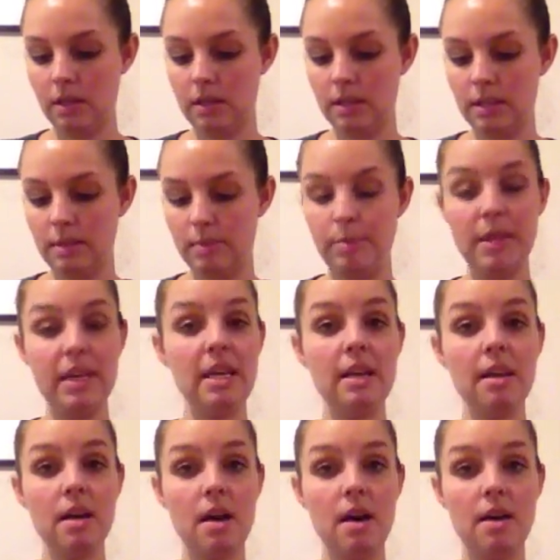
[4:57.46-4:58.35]

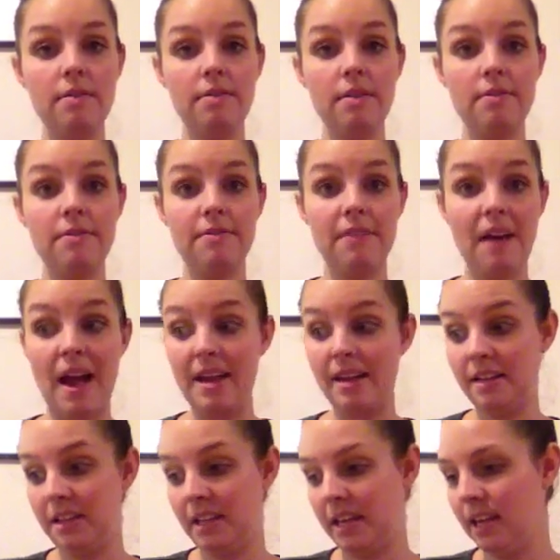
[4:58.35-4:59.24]
Speaking of
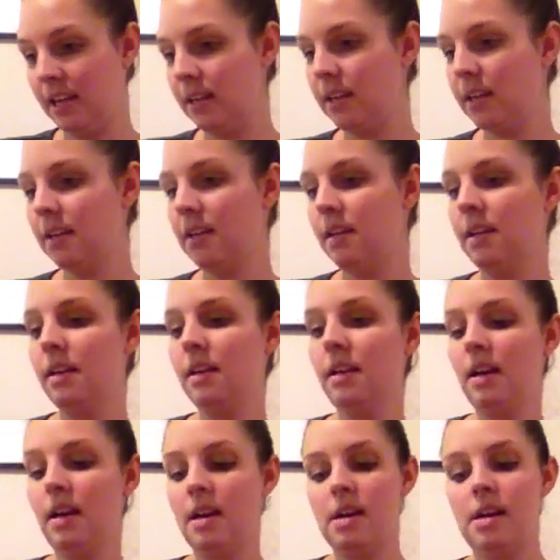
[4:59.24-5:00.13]
filing,
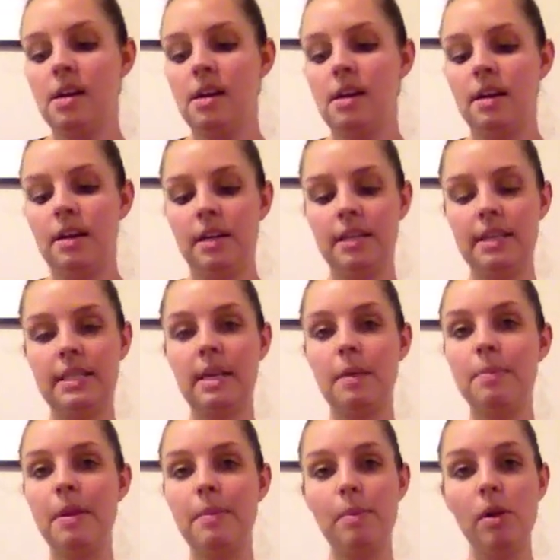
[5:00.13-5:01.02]

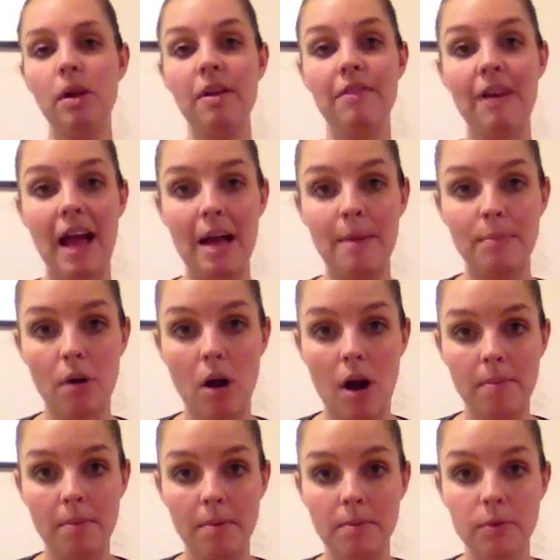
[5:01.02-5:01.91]
Some people have had
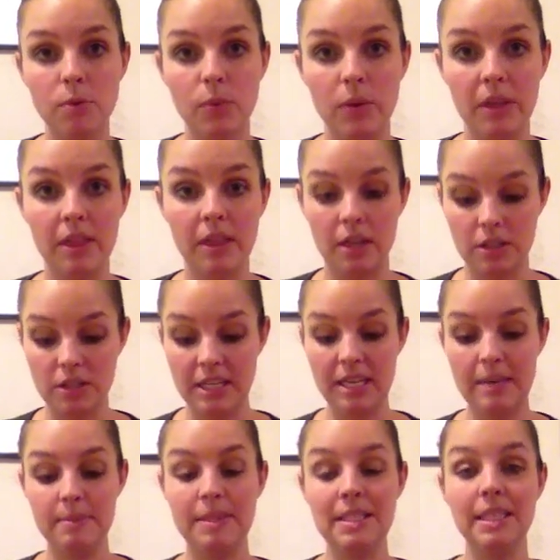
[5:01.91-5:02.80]
problems with their
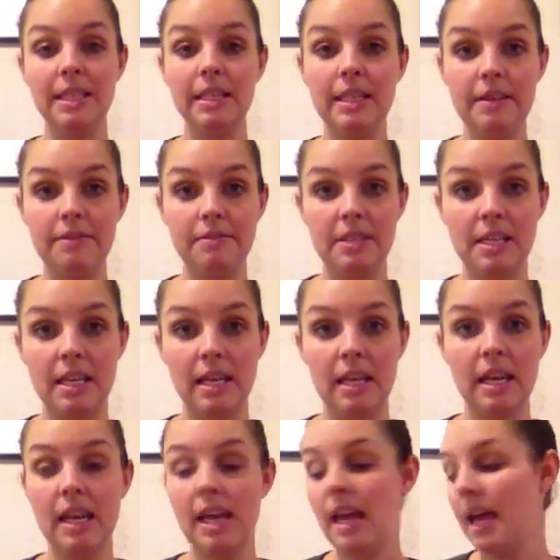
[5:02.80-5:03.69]
tips lifting,
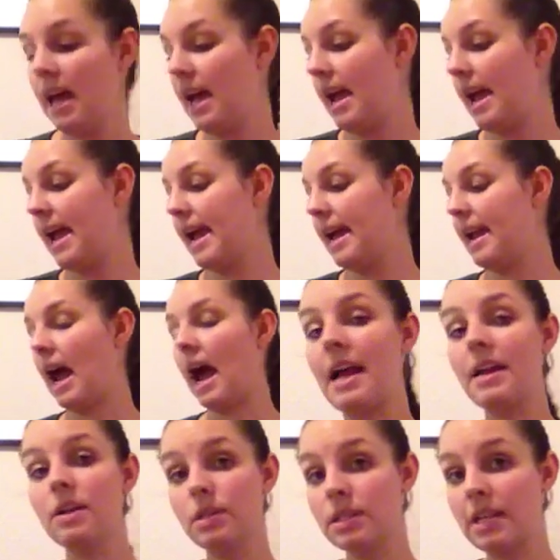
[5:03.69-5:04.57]
and
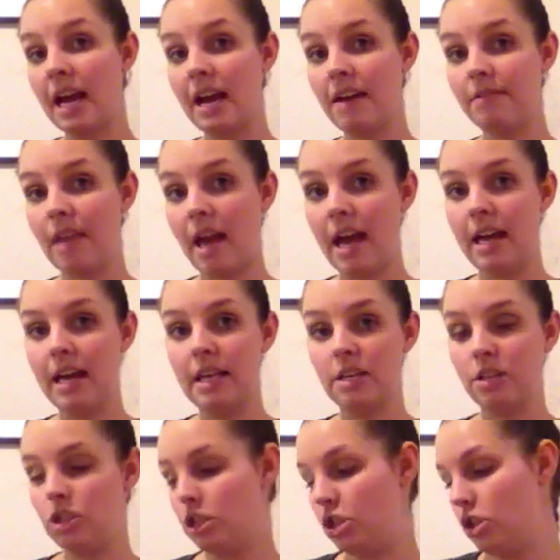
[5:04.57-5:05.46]
used to have that
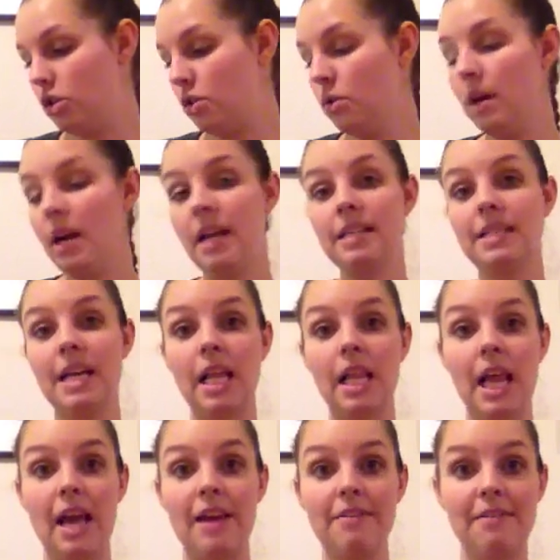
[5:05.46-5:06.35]
issue
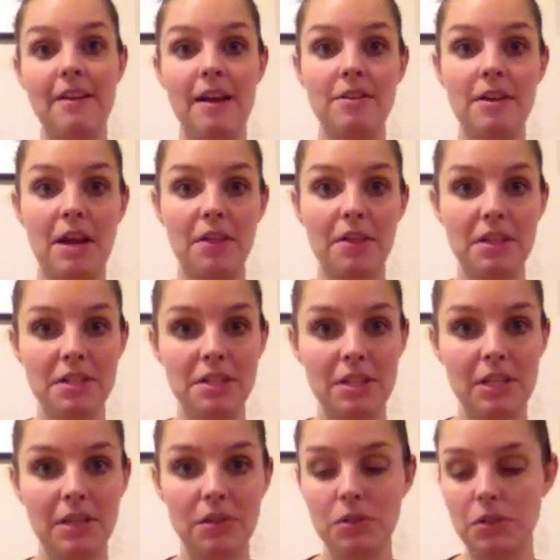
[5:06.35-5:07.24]
until I found out this
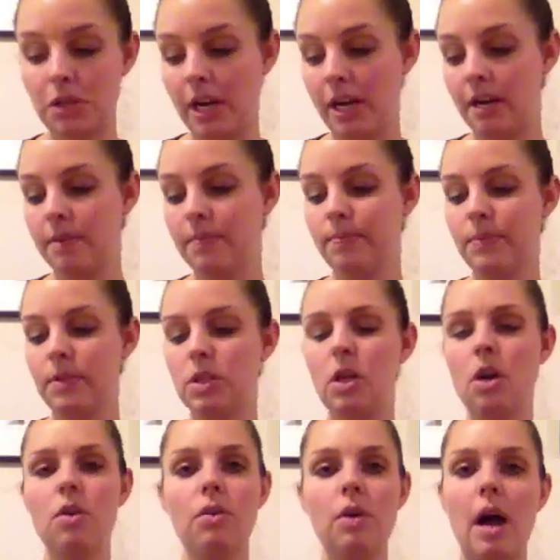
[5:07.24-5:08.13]
little trick.
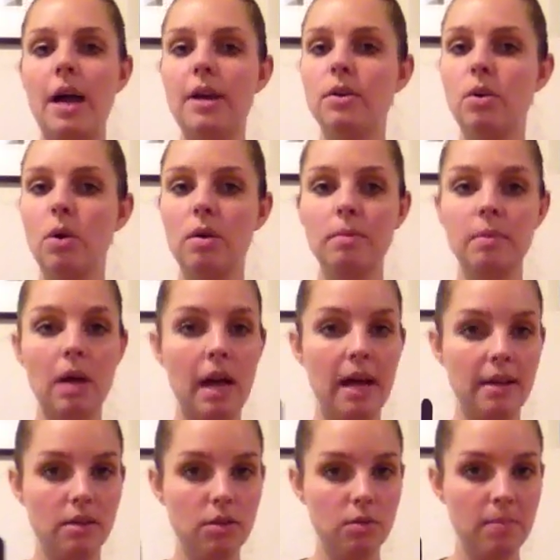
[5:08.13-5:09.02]
So
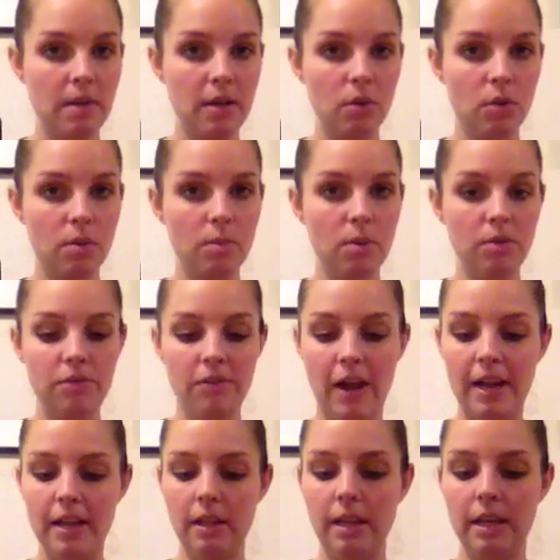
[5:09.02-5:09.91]
I do my normal
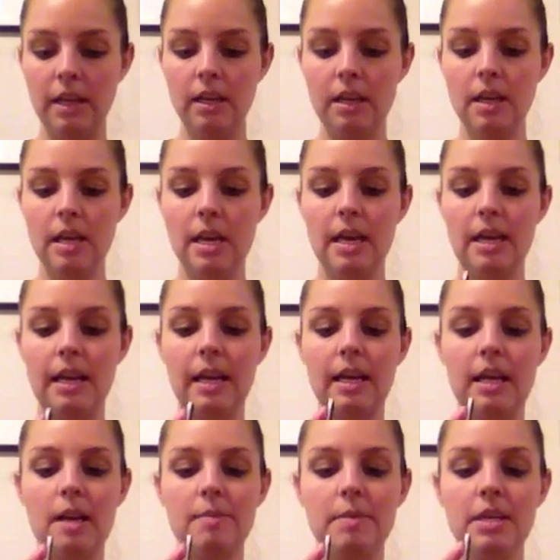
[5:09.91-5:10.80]
filing. I
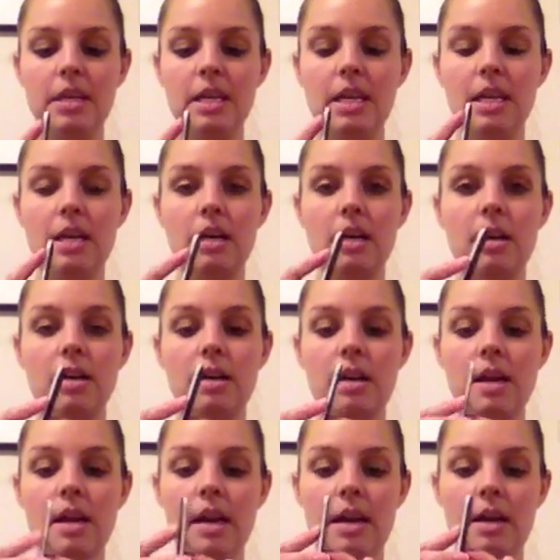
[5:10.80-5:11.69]
come in here
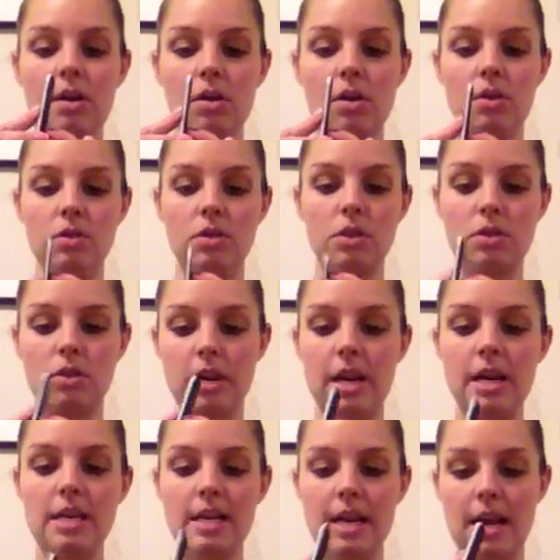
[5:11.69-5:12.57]
and I'll go
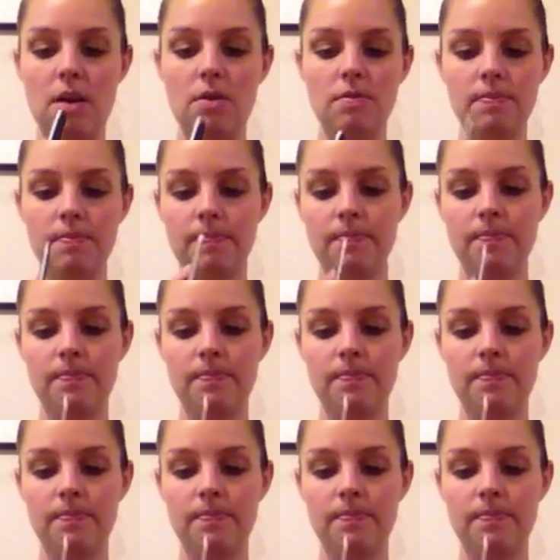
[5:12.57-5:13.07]
straight down,